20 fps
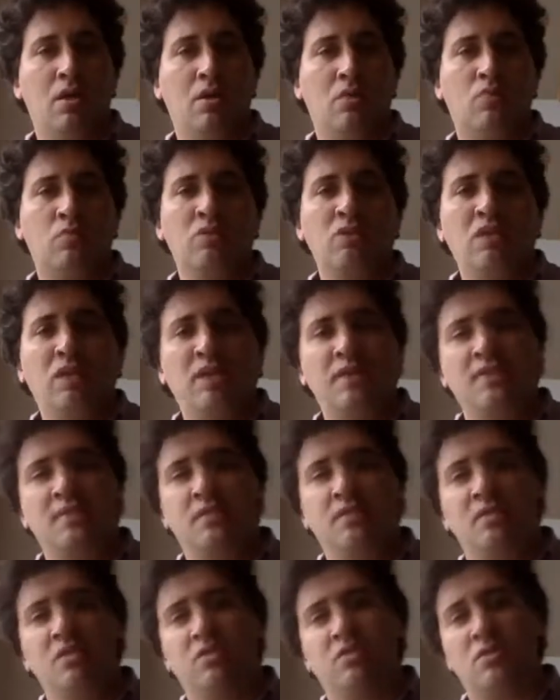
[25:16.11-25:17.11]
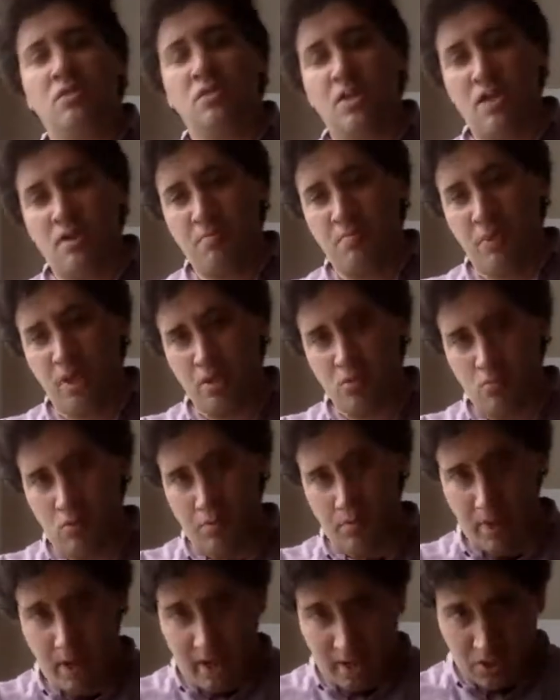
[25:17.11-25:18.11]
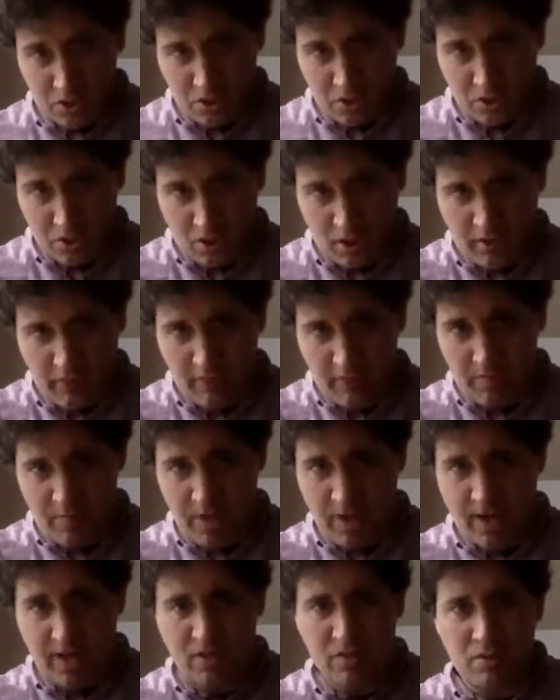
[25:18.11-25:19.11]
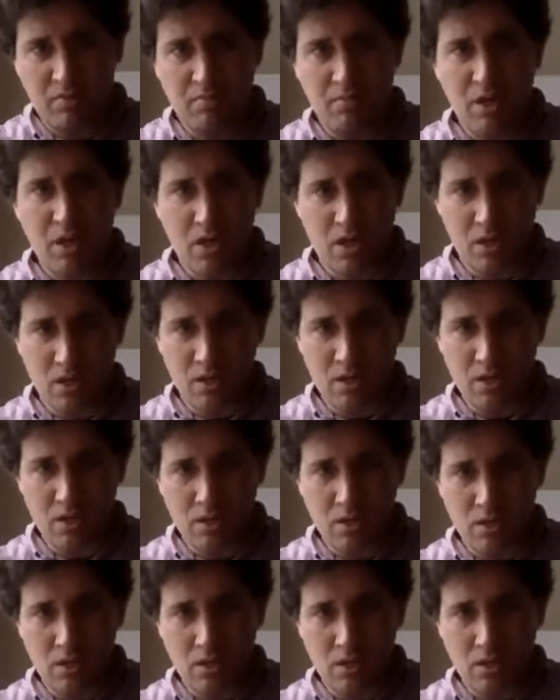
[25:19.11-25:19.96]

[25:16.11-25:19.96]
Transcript: Realizing that the second player will pass none of it back to me,